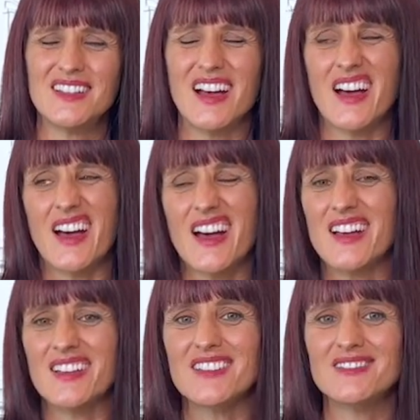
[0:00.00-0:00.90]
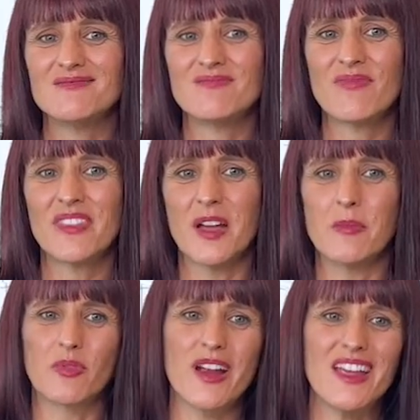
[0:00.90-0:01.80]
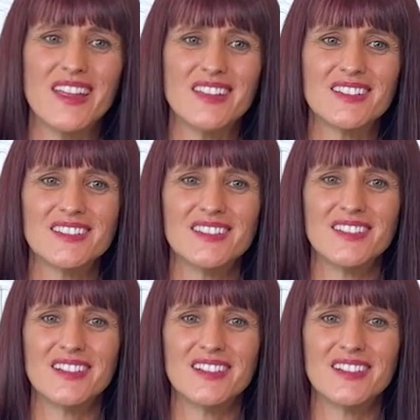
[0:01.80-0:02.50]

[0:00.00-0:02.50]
A hug, a break,